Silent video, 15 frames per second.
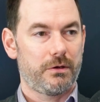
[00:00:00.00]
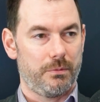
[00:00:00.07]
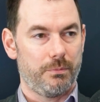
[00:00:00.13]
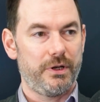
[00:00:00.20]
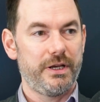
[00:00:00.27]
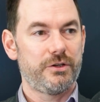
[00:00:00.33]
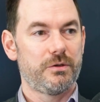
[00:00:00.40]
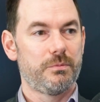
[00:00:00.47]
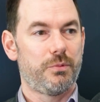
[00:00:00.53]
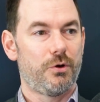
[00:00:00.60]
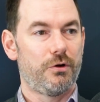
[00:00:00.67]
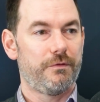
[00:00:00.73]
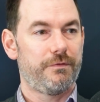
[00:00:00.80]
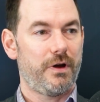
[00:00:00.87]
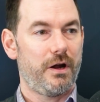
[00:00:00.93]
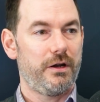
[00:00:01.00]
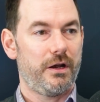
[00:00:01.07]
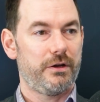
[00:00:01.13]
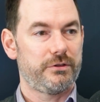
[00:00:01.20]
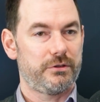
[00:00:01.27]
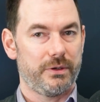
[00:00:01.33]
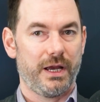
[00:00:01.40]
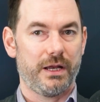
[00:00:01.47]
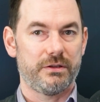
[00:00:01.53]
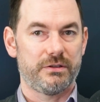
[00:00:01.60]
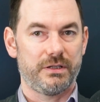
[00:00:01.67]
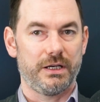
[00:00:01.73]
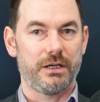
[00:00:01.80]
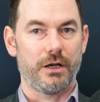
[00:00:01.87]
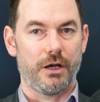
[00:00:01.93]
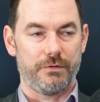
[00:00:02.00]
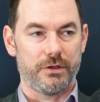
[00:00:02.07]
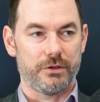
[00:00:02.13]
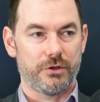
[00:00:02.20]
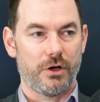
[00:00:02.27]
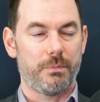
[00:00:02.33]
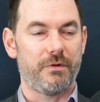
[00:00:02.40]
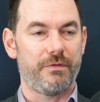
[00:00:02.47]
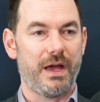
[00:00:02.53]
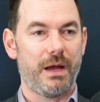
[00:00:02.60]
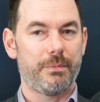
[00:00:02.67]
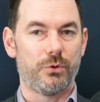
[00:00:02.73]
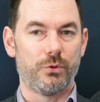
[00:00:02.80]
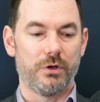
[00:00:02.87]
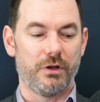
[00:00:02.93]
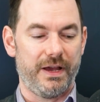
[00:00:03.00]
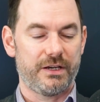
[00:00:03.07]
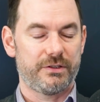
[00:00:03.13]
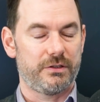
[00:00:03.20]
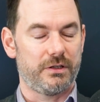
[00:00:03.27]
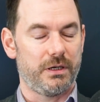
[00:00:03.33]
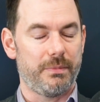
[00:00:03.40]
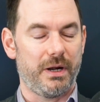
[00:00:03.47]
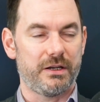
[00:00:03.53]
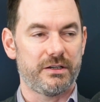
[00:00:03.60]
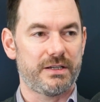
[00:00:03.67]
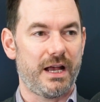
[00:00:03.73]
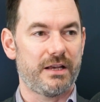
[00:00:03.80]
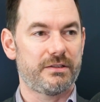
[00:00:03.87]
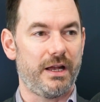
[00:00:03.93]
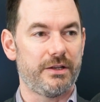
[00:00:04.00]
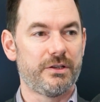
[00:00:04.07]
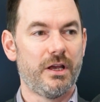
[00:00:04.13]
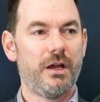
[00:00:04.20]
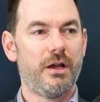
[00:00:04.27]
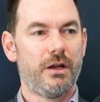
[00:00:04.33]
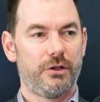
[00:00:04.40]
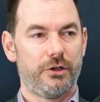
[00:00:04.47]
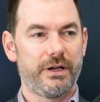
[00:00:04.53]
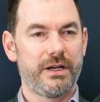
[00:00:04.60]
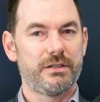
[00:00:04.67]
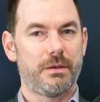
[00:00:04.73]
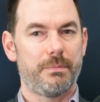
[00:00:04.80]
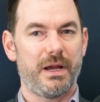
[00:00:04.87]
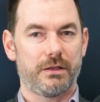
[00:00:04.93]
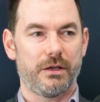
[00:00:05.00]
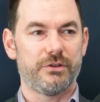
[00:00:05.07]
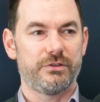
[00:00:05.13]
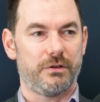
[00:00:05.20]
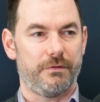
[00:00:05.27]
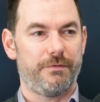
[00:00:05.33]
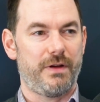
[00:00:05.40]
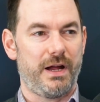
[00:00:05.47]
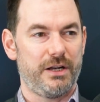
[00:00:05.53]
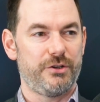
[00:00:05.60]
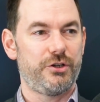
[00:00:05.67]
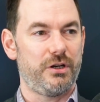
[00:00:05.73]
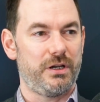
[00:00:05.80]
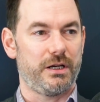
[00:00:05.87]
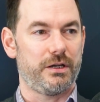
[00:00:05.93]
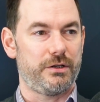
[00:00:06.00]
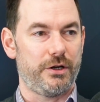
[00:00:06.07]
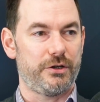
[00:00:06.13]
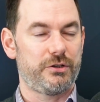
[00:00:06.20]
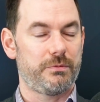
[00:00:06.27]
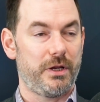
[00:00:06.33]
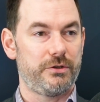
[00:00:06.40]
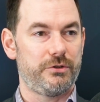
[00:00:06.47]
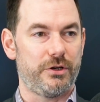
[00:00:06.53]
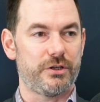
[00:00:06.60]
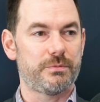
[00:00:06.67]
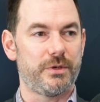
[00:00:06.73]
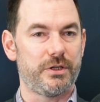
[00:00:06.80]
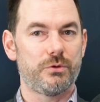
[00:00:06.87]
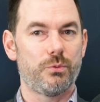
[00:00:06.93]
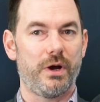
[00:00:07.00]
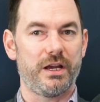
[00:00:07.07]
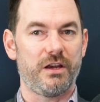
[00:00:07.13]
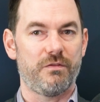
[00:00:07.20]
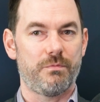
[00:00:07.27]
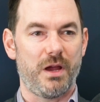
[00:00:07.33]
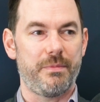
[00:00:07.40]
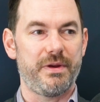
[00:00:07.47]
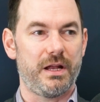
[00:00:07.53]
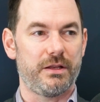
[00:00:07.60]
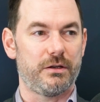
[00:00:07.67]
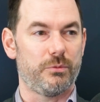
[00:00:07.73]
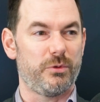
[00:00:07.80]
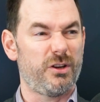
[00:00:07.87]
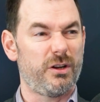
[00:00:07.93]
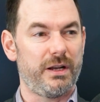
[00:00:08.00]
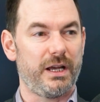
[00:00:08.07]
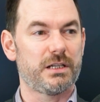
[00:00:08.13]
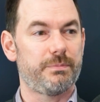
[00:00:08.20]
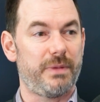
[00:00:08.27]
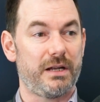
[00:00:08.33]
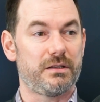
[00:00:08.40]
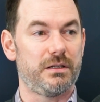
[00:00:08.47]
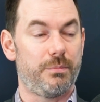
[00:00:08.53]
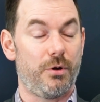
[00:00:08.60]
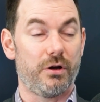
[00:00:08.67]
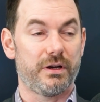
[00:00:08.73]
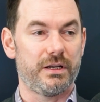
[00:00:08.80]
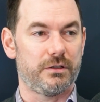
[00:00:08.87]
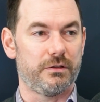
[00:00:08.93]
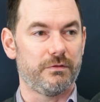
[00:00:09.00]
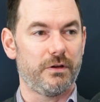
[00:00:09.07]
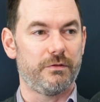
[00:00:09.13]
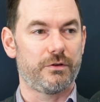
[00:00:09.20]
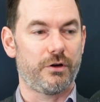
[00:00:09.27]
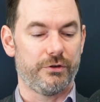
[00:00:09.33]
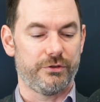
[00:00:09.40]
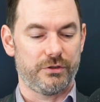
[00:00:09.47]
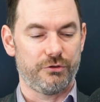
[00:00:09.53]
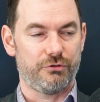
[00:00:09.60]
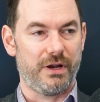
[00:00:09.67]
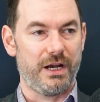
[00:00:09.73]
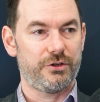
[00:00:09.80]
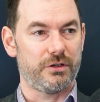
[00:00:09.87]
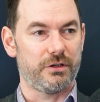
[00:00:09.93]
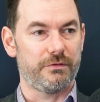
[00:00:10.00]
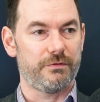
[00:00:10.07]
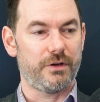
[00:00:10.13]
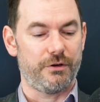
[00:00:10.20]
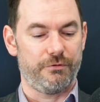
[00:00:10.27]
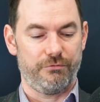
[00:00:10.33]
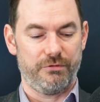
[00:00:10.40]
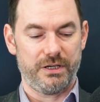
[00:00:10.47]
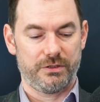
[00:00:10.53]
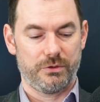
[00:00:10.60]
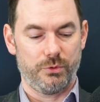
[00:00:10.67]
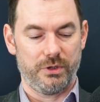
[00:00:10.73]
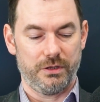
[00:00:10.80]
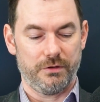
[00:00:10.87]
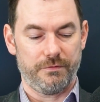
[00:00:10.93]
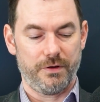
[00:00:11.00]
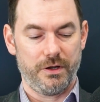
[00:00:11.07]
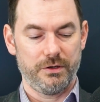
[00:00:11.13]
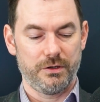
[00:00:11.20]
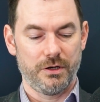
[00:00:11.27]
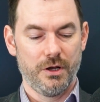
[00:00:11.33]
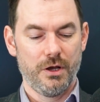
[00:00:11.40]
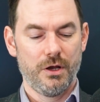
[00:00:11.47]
completion portfolio, so again, sitting over the top of that pool of externally managed assets, looking to make those sort of fine-tuning adjustments where you've maybe ended up with unexpected pockets of concentration of risk within the fund,